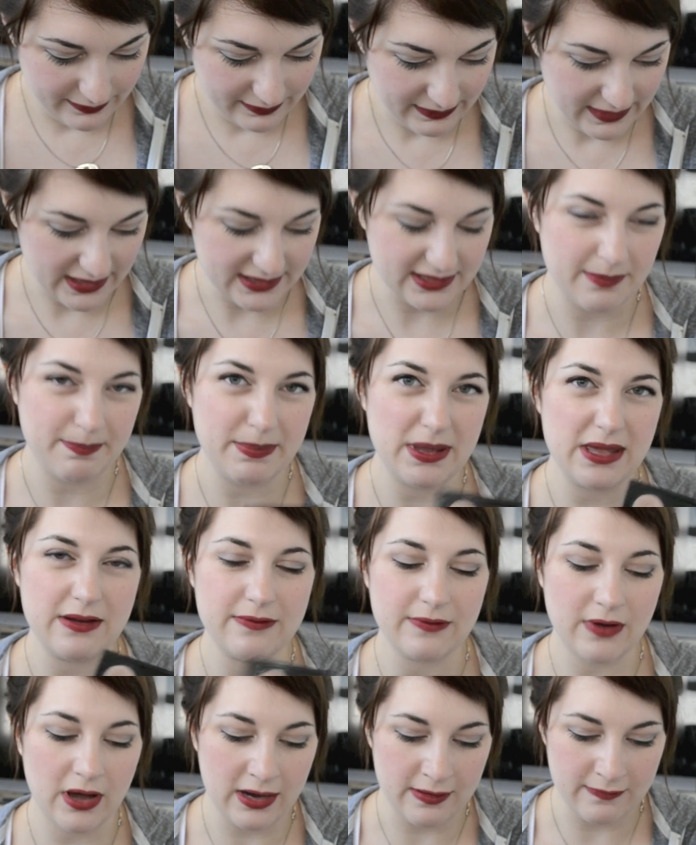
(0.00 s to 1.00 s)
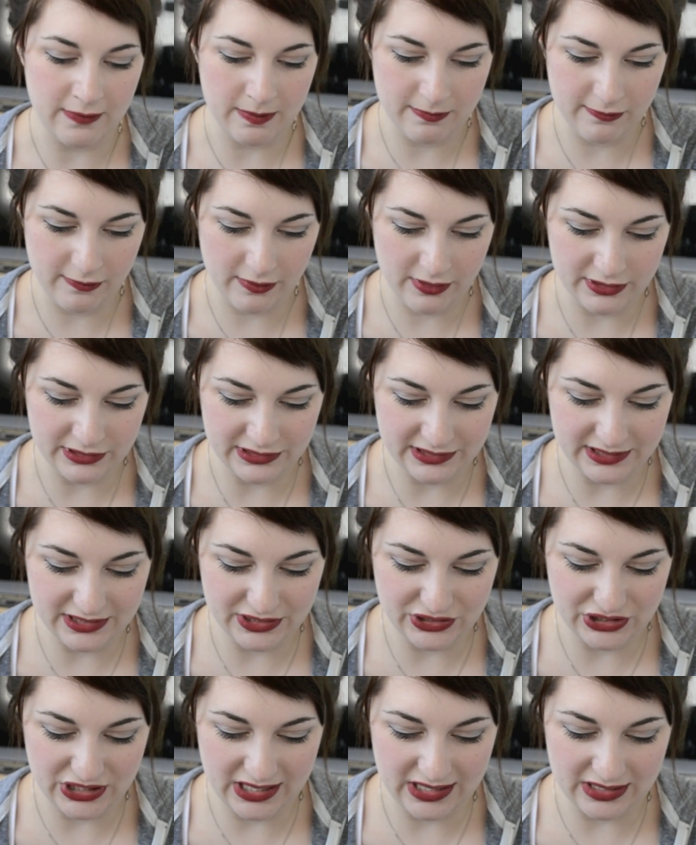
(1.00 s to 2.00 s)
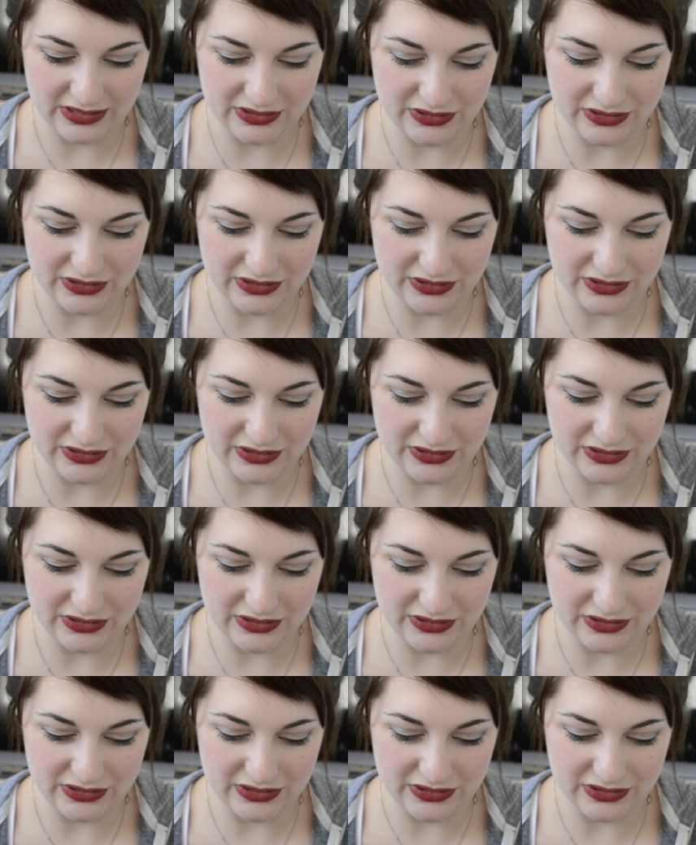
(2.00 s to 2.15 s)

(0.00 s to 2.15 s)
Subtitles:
there's a bit of kind of a bronze sheen